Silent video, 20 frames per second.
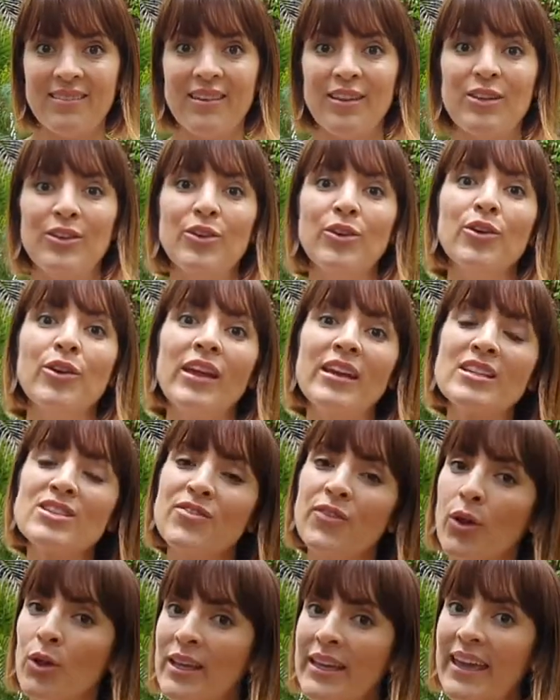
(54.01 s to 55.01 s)
You're going to
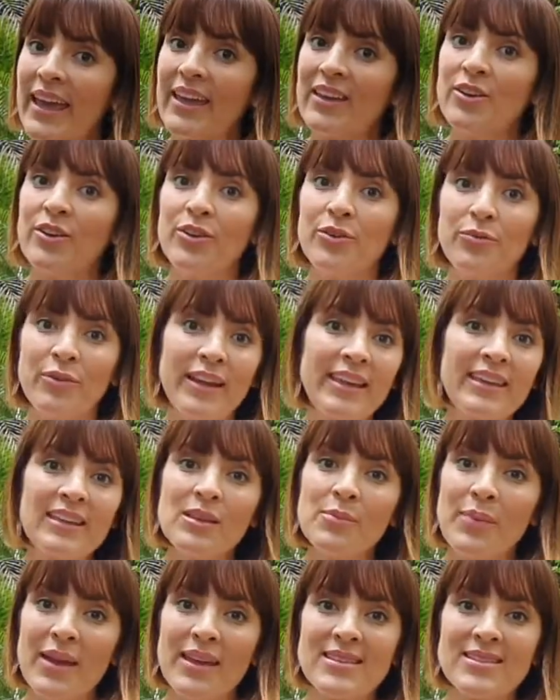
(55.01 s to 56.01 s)
exfoliate on a regular
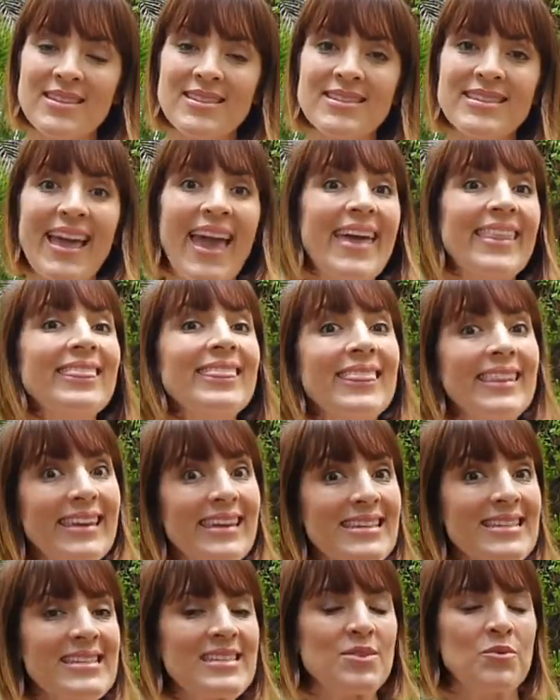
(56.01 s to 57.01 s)
basis at
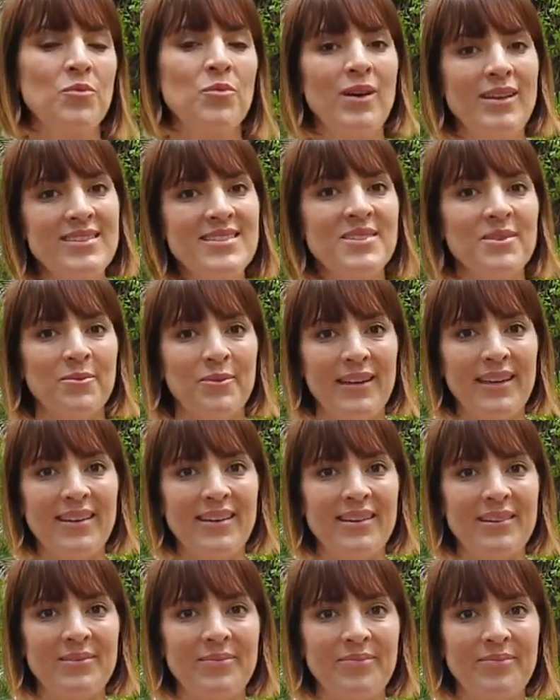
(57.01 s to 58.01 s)
least once a week.
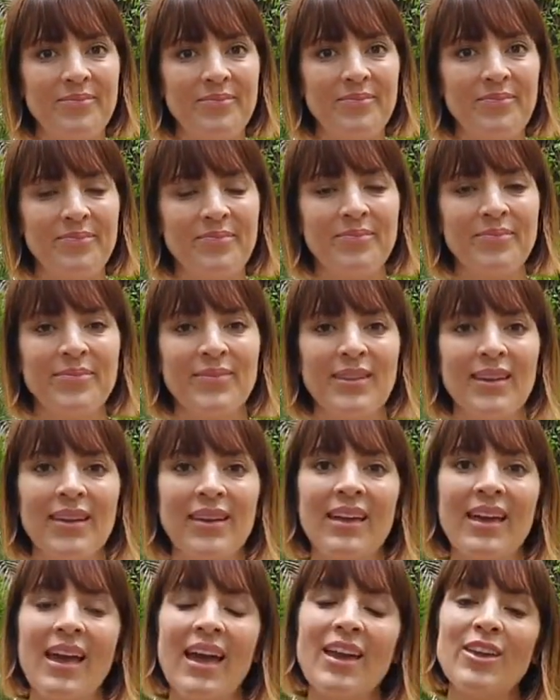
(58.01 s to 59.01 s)

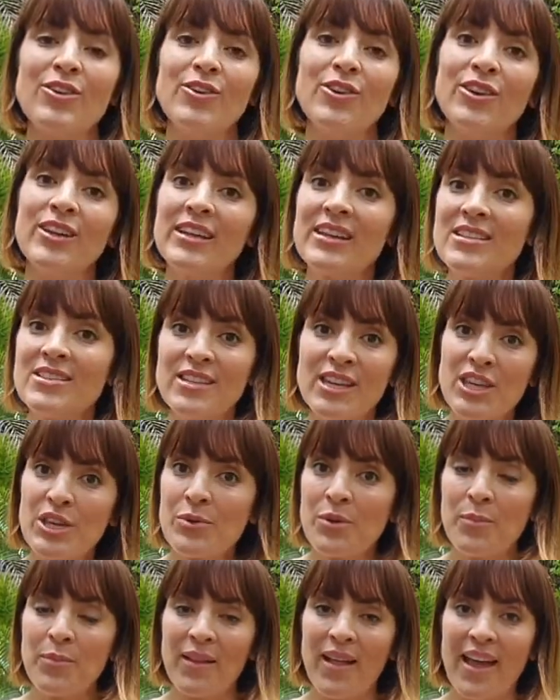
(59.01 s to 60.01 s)
You're going to continue
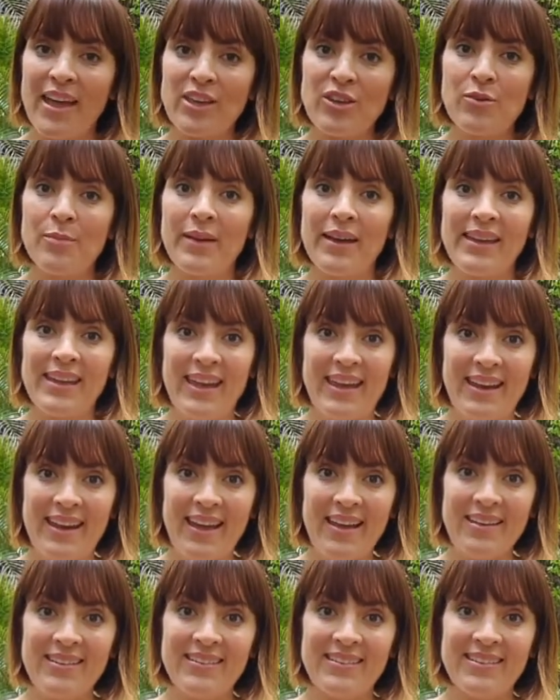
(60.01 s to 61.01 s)
applying your
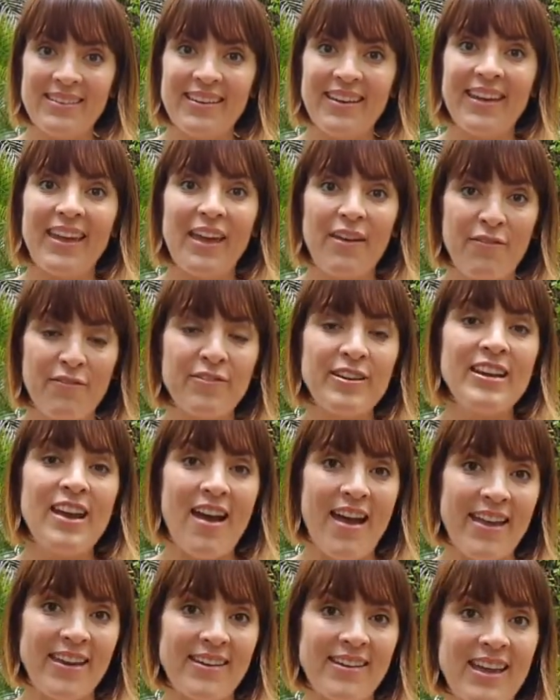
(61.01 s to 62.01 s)
Makeda every
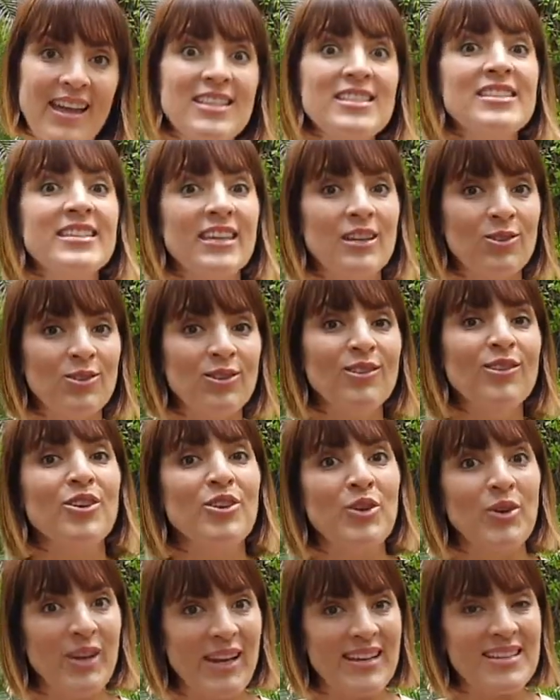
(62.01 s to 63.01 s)
night until
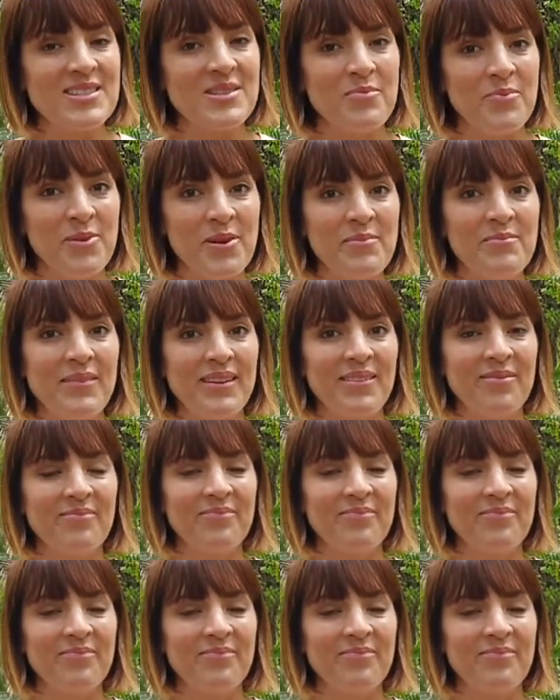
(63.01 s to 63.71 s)
your next appointment.